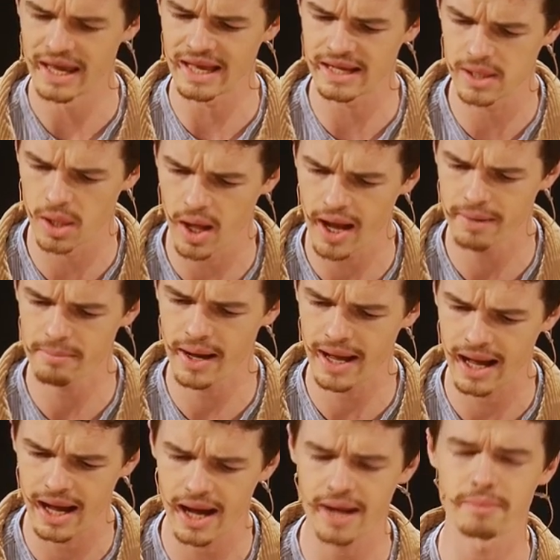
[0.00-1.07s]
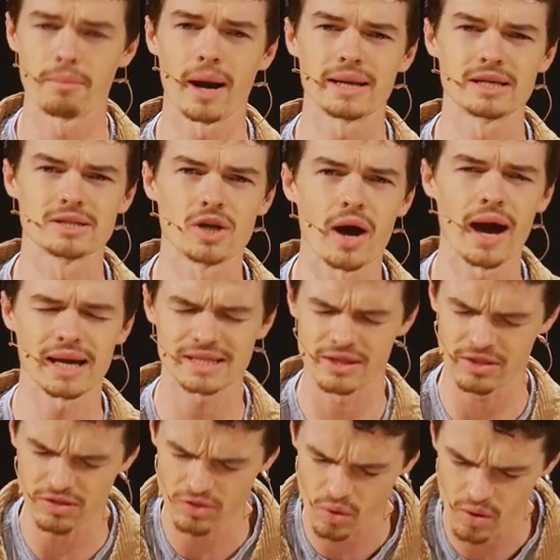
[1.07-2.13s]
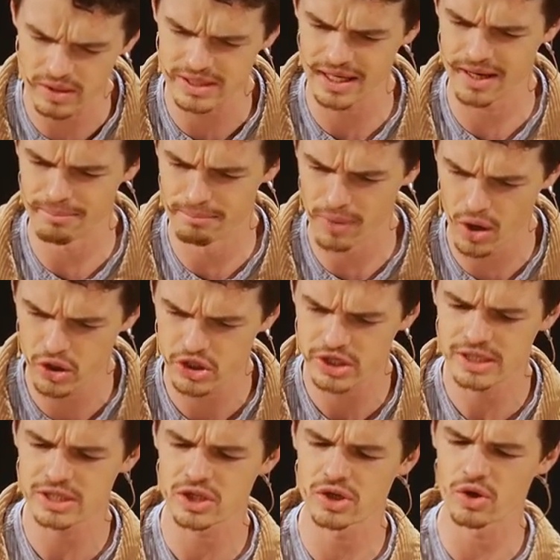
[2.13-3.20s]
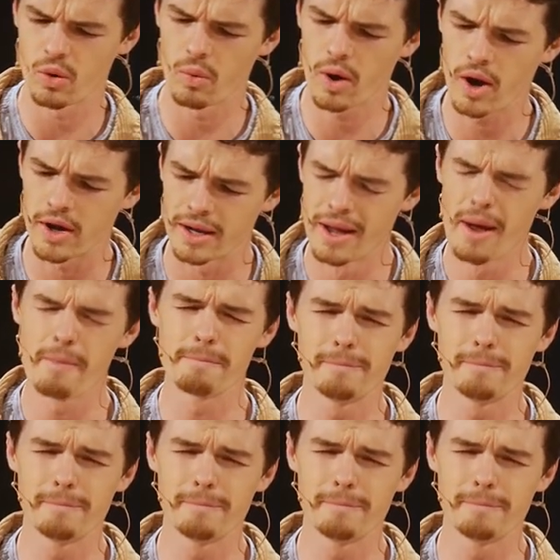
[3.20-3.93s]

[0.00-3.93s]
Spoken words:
Incline my heart and my desires and thoughts and emotions to your word.